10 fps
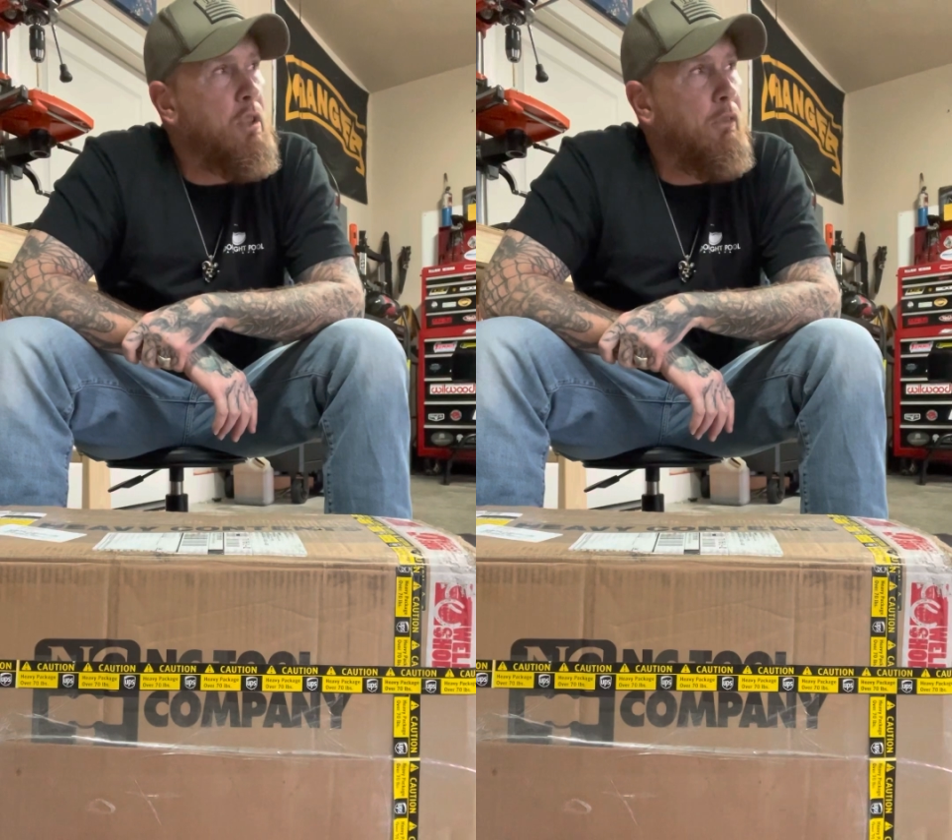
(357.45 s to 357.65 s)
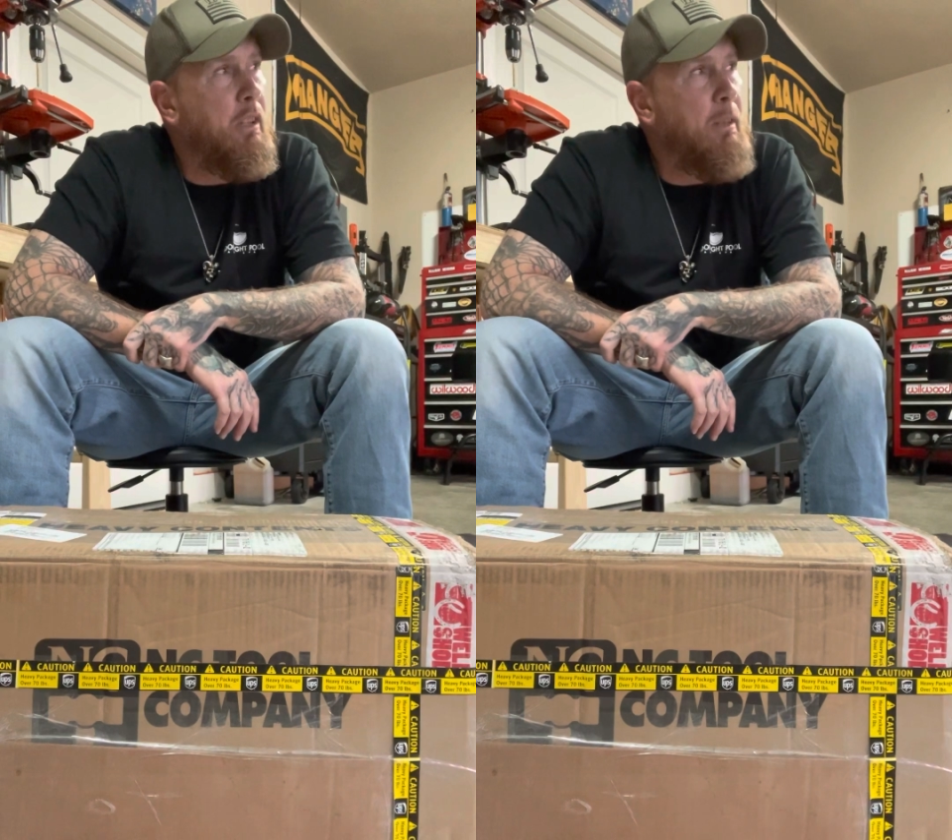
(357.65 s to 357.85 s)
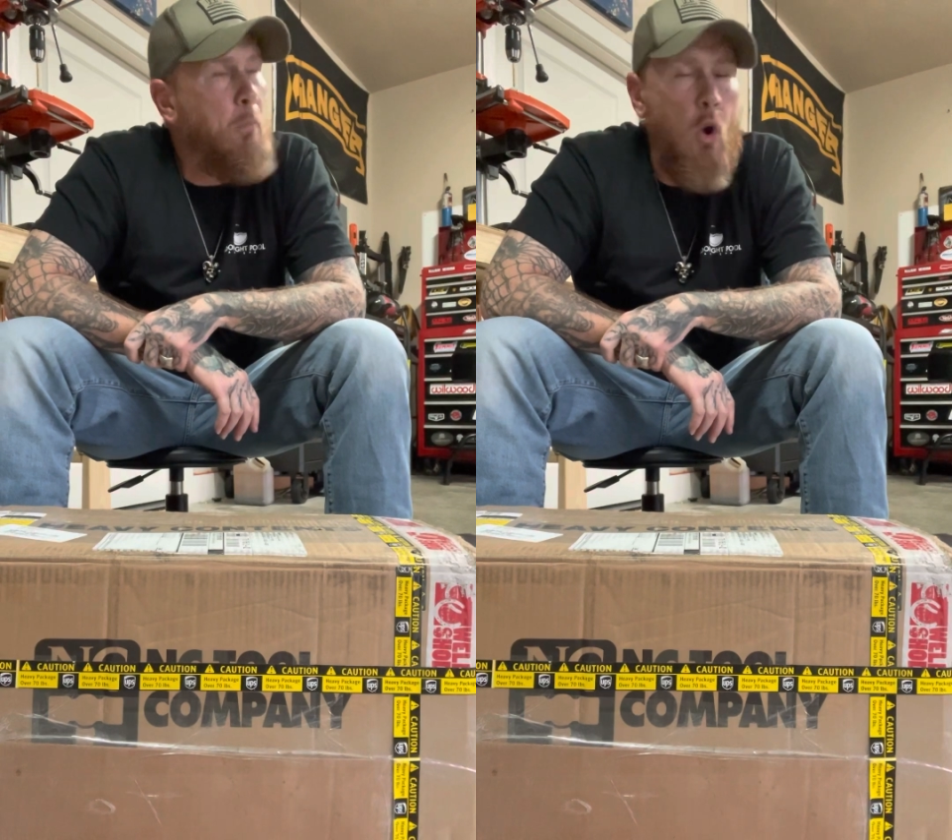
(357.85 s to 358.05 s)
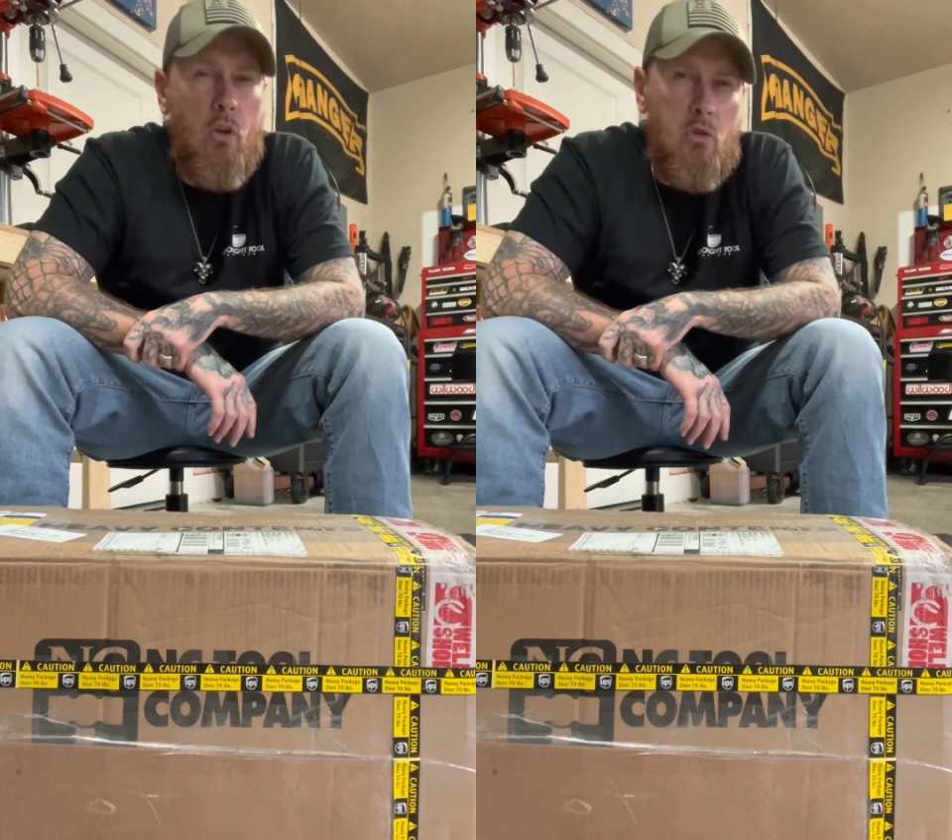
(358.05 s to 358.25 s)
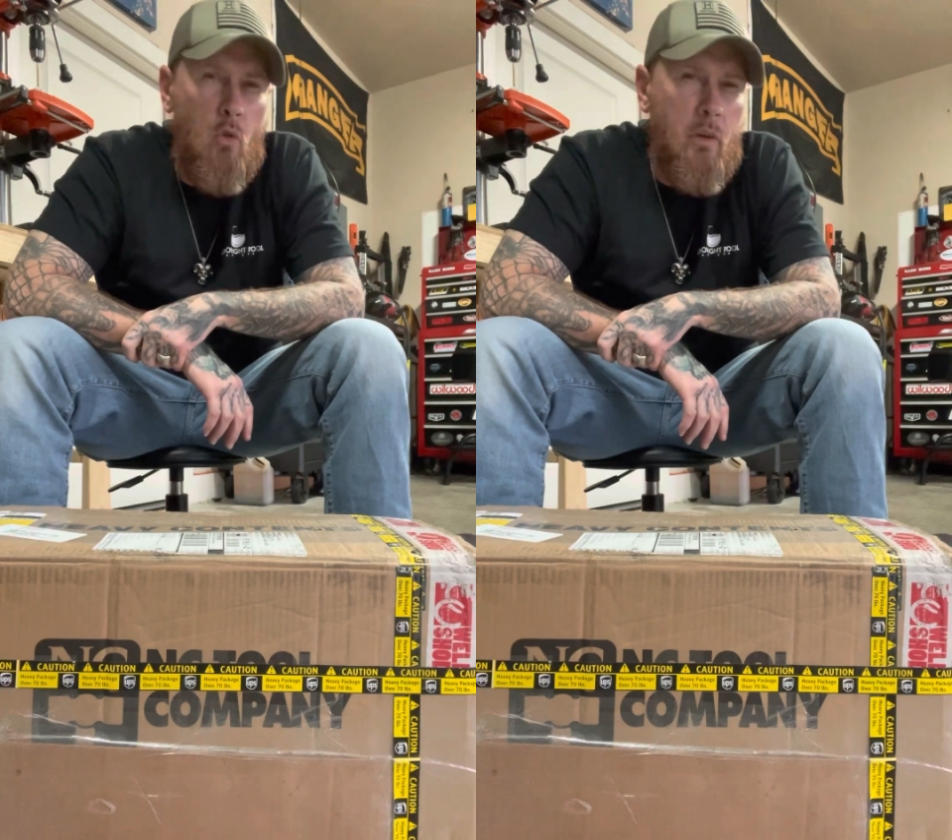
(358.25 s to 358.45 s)
I forget,
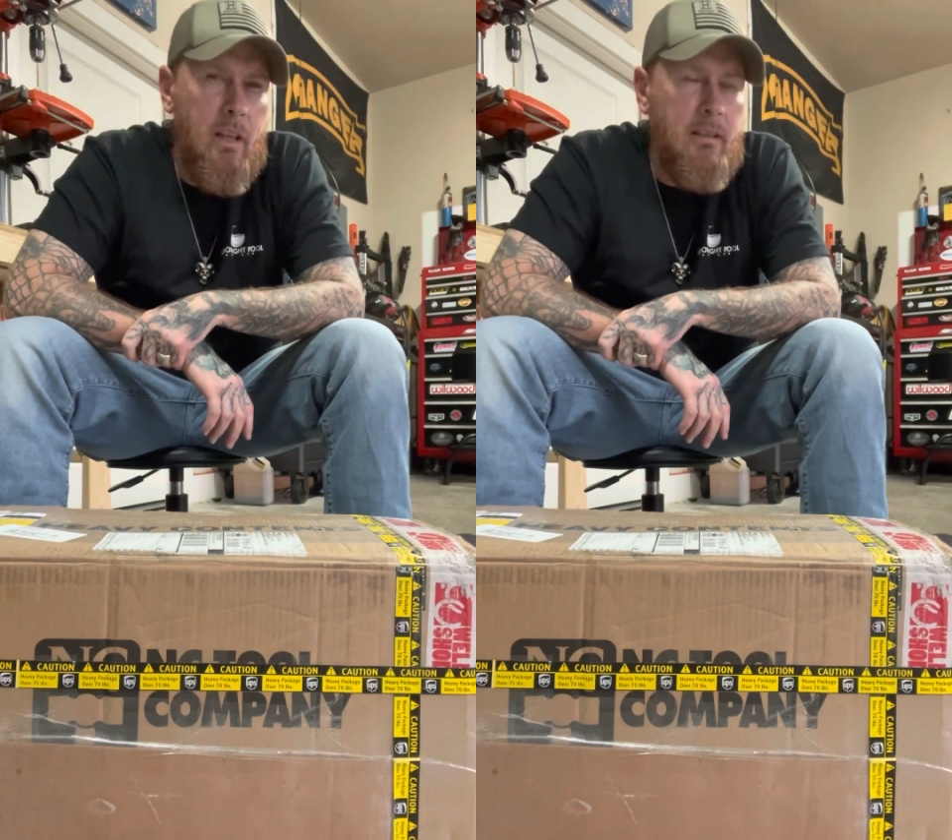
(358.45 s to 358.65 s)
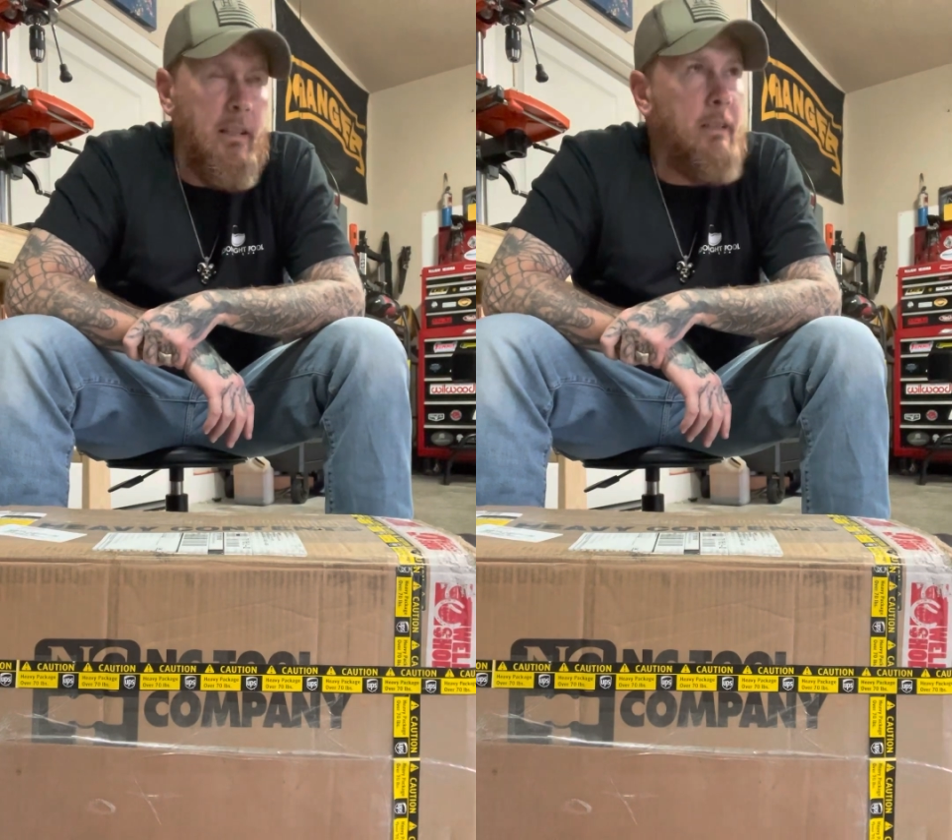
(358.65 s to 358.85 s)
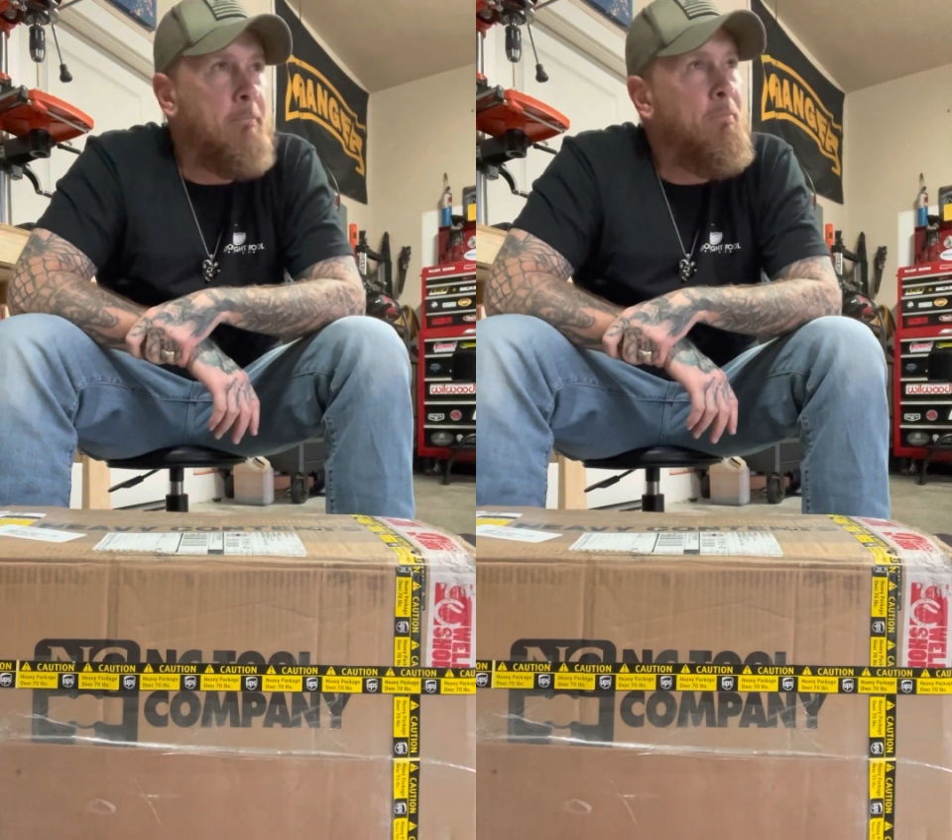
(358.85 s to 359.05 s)
Purgatory, I think.